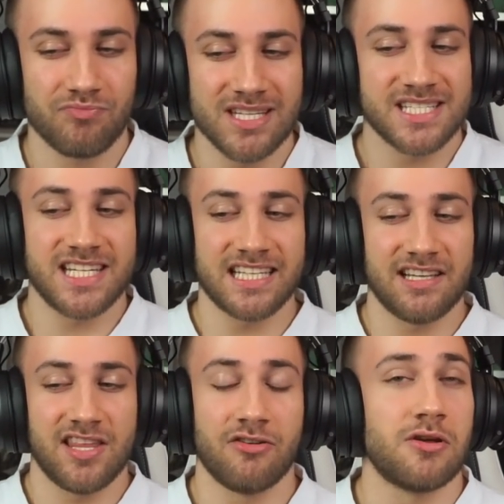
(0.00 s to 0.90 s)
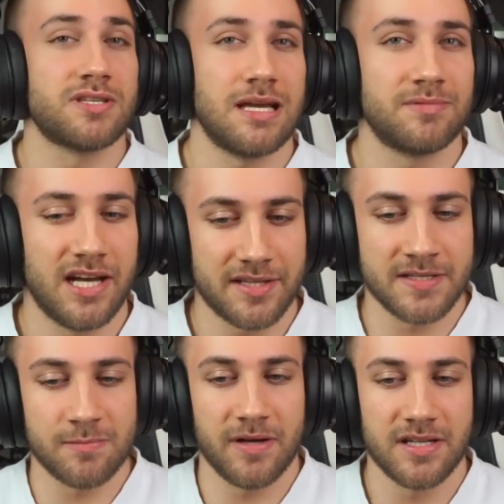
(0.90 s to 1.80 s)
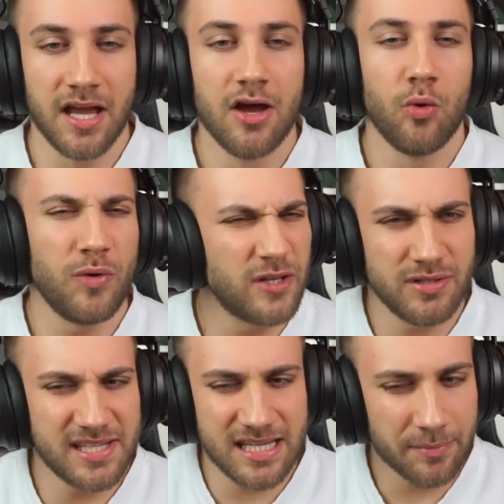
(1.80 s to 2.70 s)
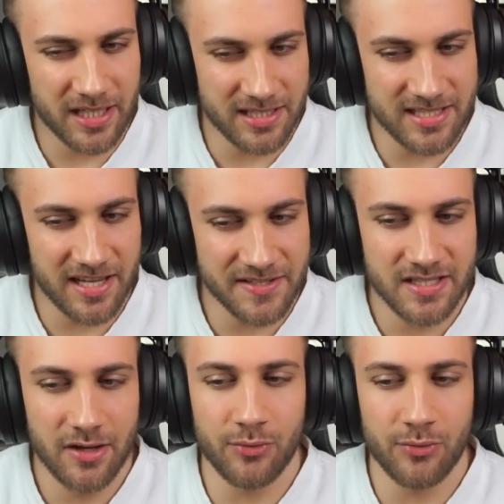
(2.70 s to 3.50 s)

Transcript: Sadly, there are no subtitles, but we don't need subtitles, guys.